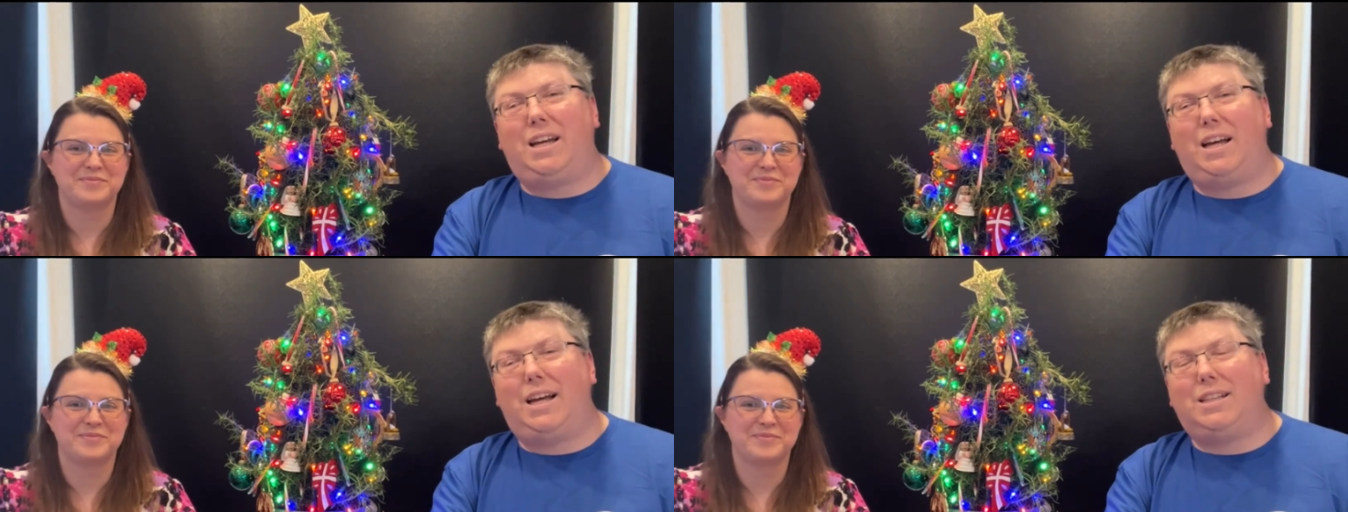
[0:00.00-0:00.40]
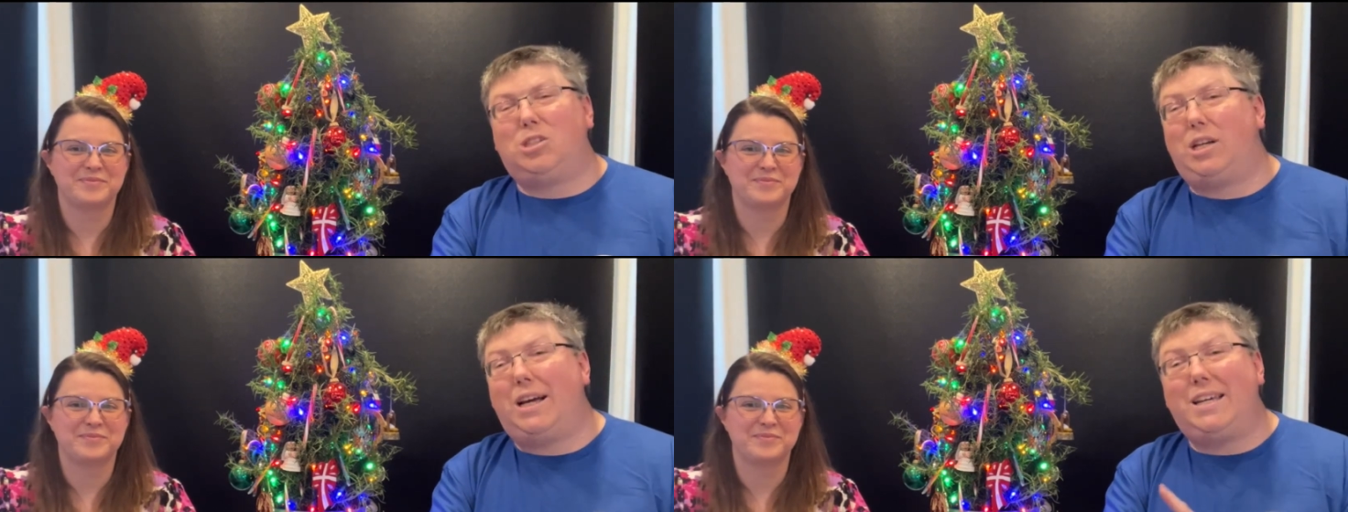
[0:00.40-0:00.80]
Speaker 1: I'll
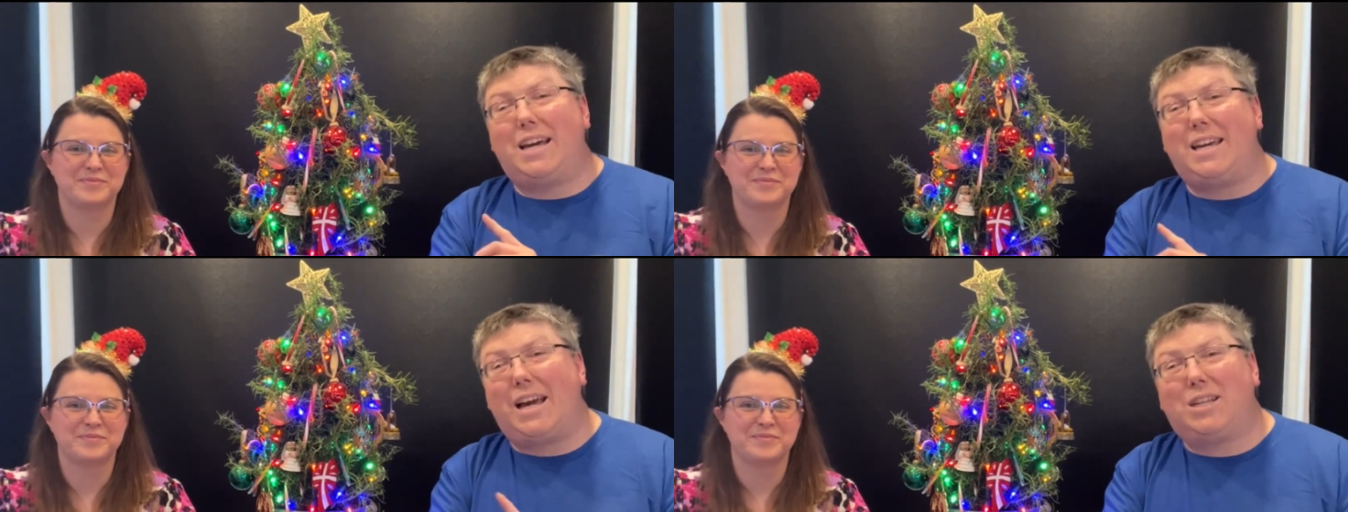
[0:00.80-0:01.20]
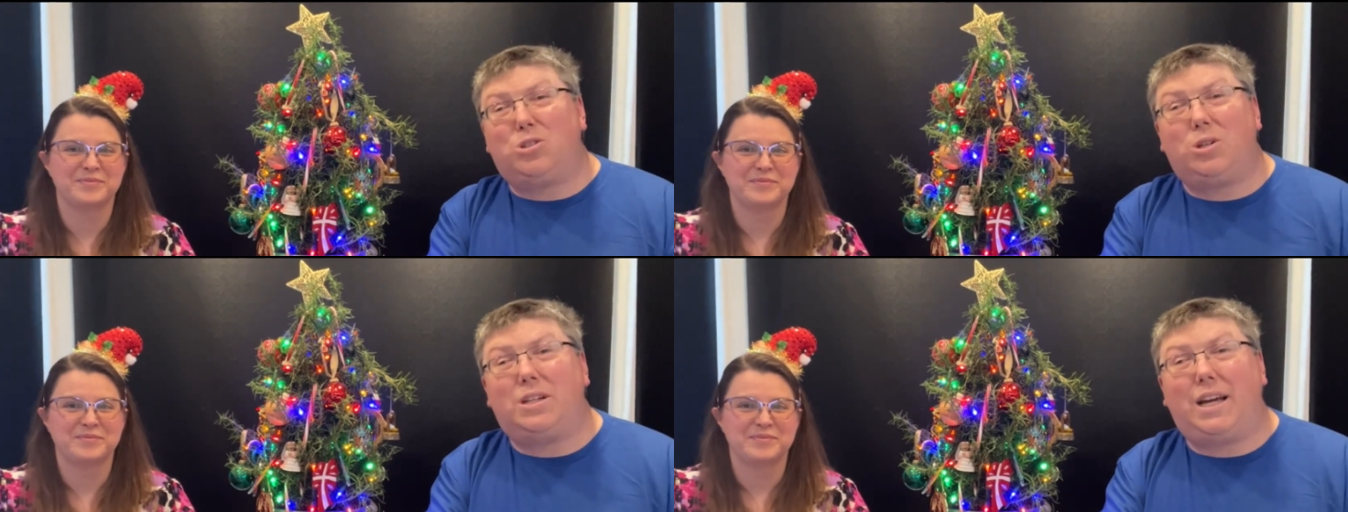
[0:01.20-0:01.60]
tell you,
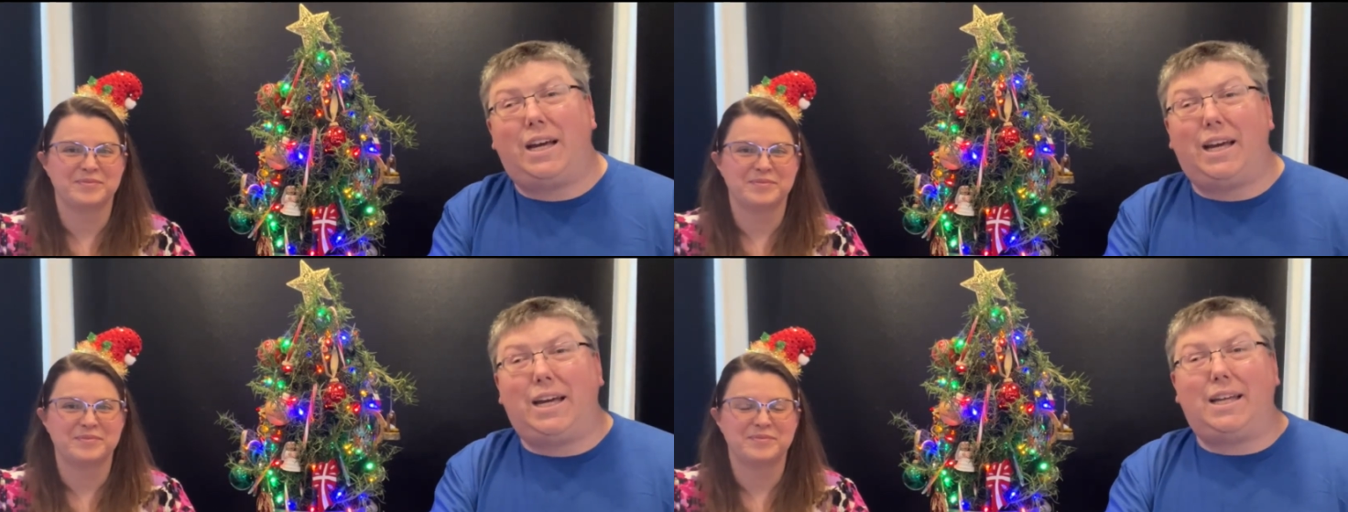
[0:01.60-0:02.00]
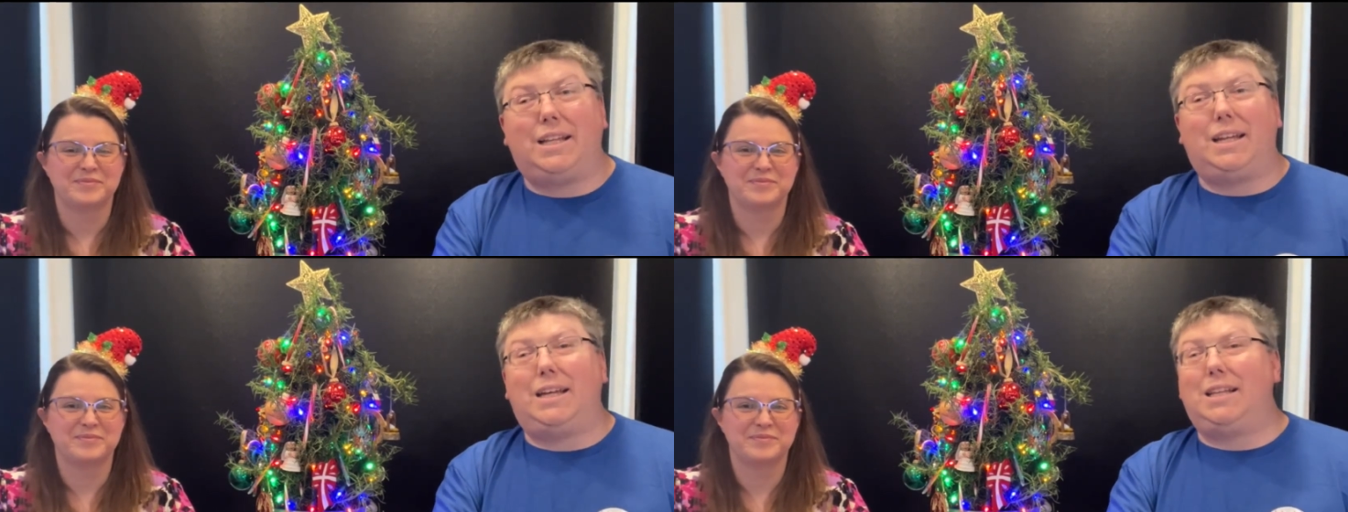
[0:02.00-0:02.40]

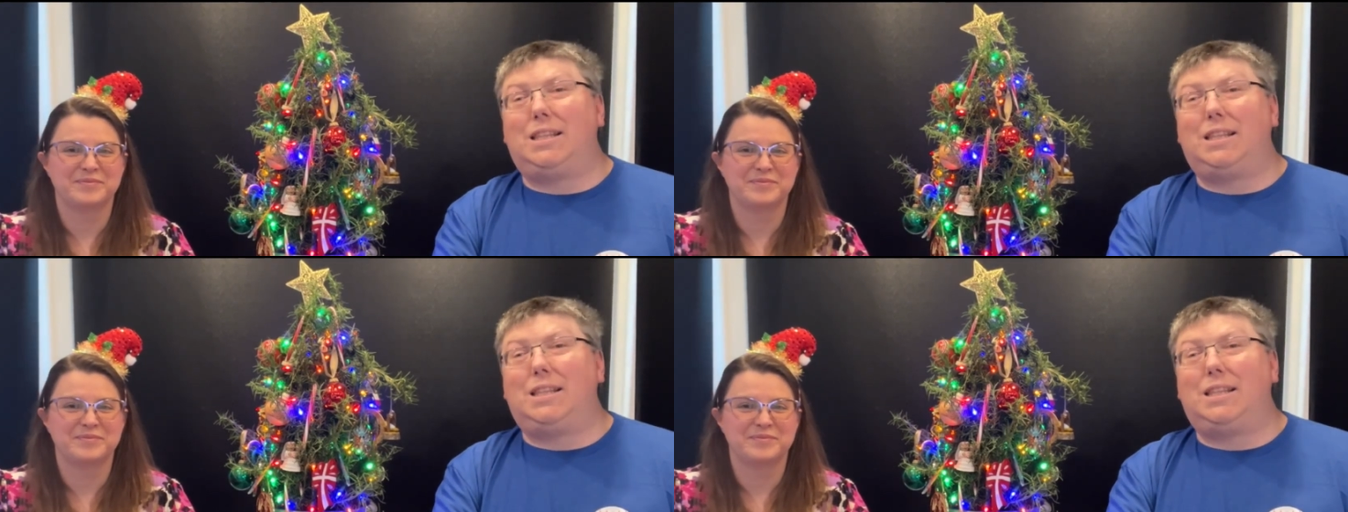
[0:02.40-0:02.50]
yesterday,